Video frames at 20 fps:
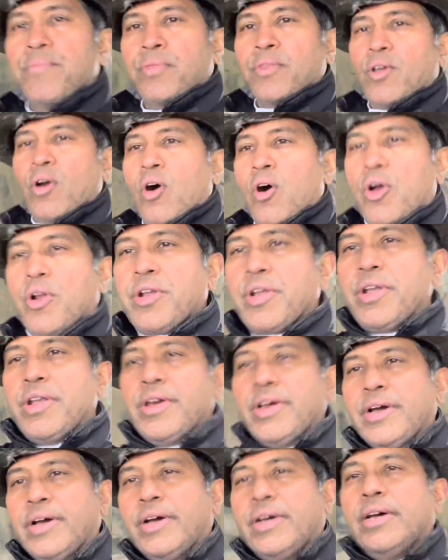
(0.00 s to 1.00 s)

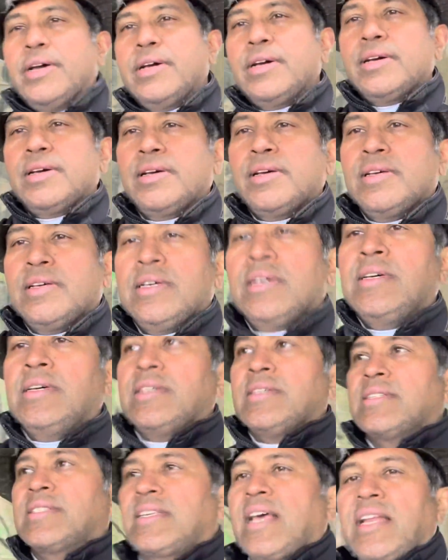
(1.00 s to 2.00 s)
on
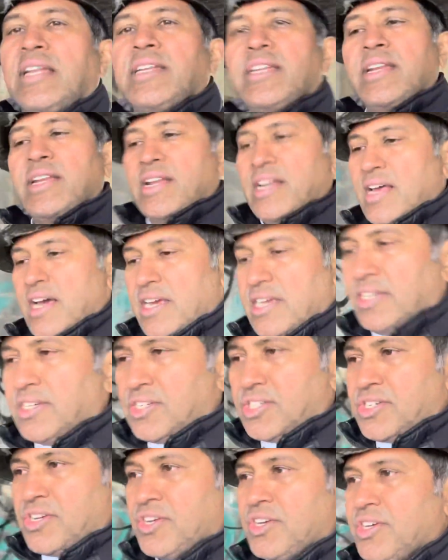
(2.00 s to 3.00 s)
Saturday
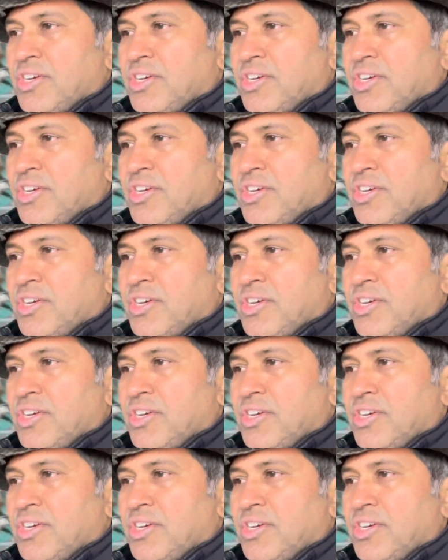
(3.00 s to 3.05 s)
night,